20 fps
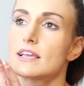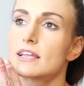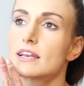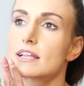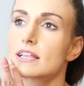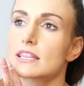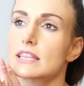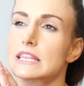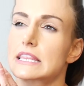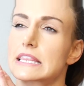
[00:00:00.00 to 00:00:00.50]
and
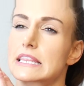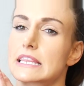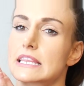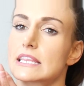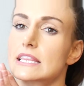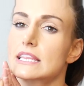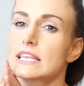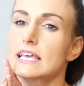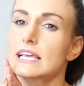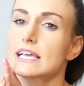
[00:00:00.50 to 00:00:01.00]

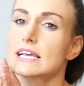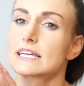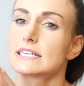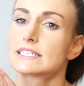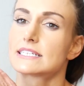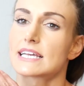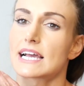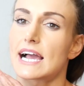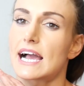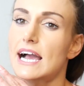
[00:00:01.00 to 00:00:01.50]
a
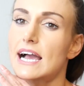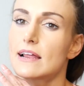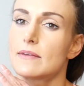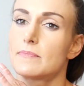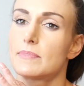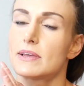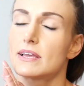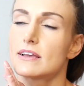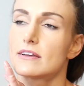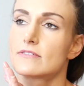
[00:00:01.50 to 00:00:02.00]

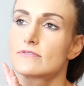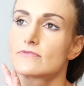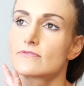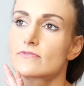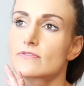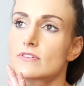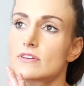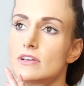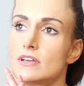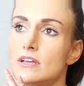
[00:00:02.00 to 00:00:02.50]
tad bit of
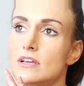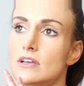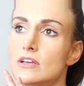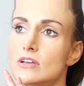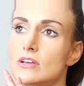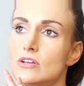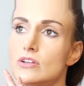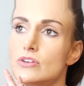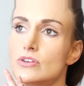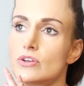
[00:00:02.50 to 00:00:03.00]

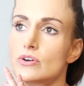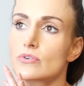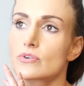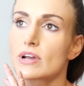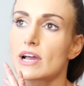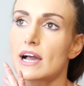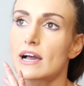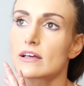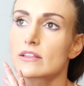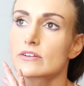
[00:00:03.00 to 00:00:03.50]

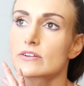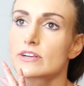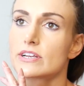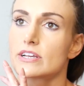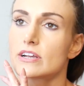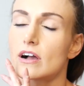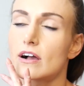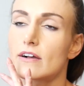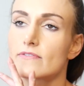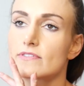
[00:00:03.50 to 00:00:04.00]

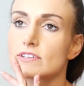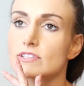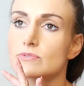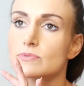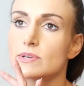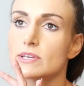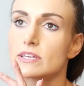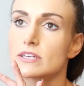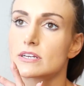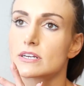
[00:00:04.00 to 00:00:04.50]
no-calorie coffee
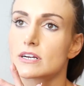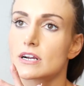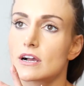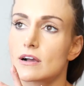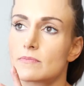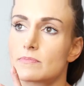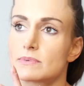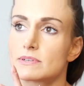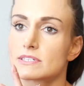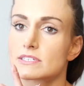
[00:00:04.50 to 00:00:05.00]
sweetener
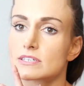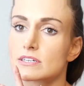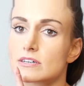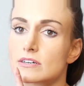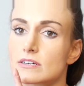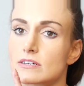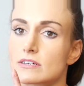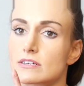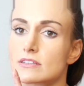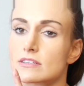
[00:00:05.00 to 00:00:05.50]
up
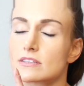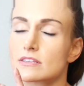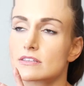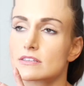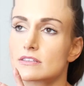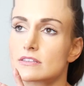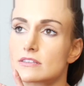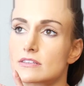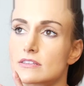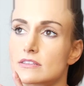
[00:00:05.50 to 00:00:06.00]
until
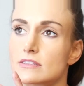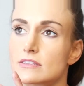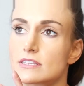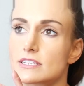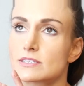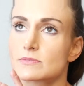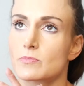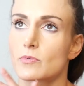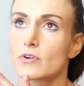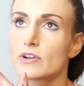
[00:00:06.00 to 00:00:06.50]

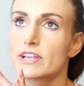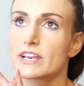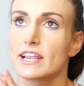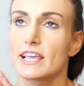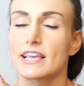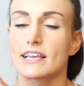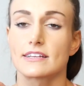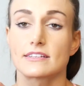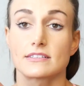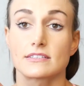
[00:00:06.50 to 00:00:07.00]
this point,
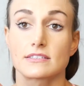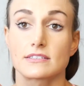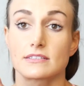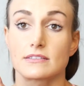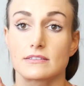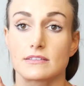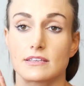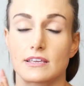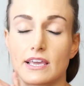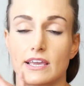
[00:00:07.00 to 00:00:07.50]
and
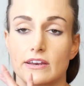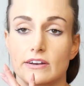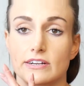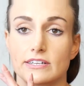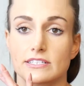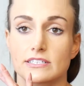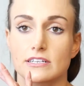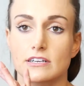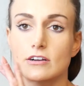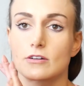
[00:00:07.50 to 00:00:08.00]

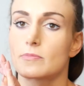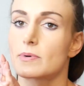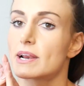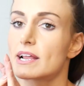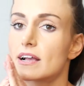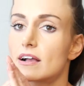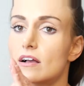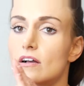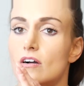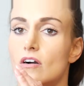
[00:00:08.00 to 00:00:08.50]
Gatorade Zero, but
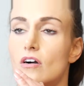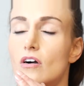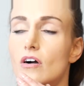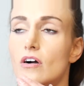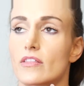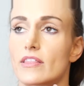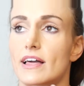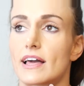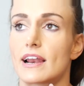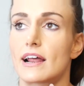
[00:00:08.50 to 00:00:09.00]
I cut
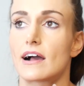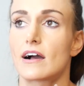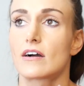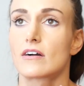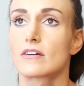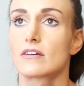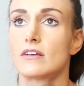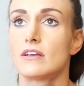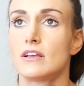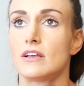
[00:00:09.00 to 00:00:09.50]
all that
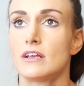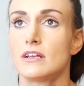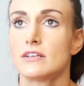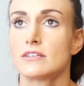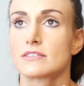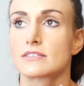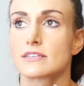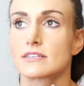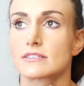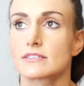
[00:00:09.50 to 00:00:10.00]
out
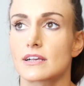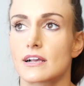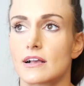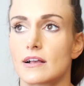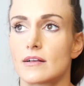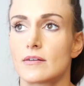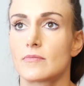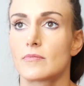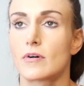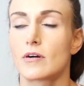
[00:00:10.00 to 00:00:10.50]
since
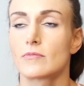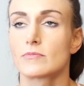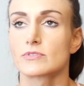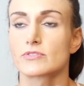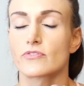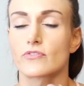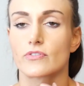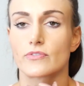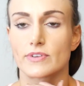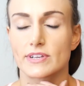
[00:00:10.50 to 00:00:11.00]
I'm
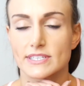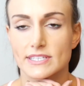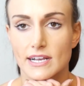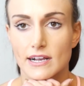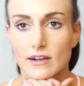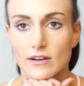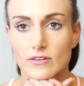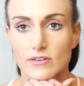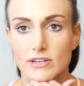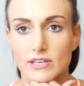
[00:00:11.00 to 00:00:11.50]
almost 4 weeks
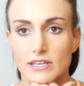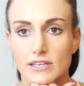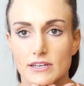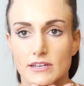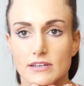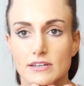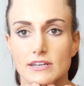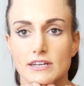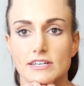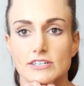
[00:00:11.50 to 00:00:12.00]
out,
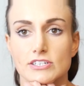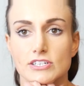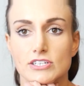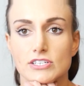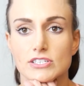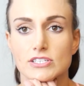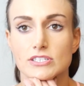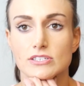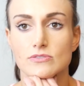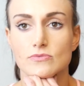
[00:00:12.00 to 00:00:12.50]
and I
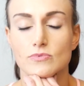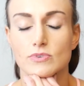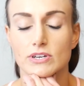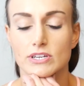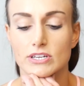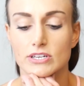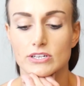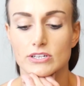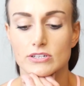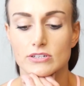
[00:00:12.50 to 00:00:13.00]
just want
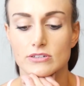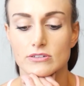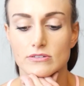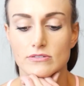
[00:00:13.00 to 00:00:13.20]
to